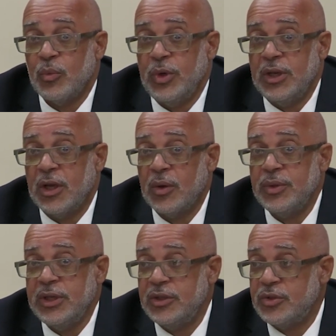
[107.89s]
We now
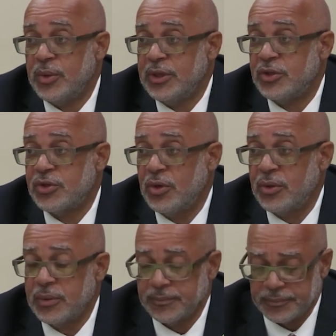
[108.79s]
need to
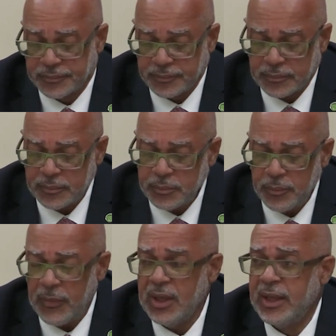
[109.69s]
ensure
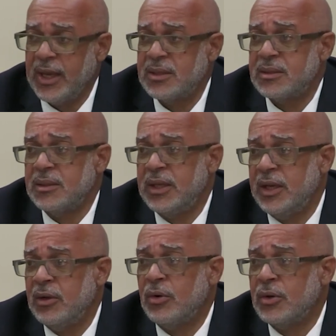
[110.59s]
that
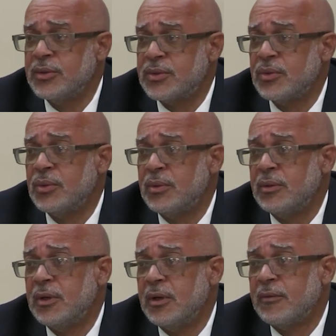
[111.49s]
they also,
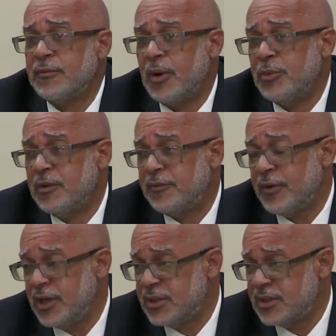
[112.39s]
from the
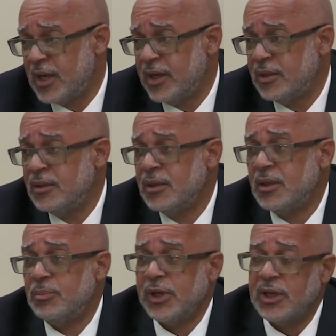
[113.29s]
French side,
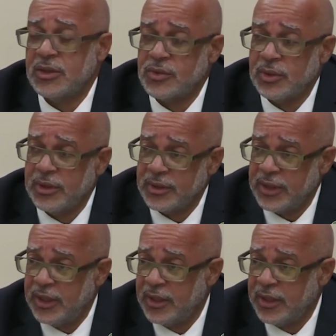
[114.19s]
begin to learn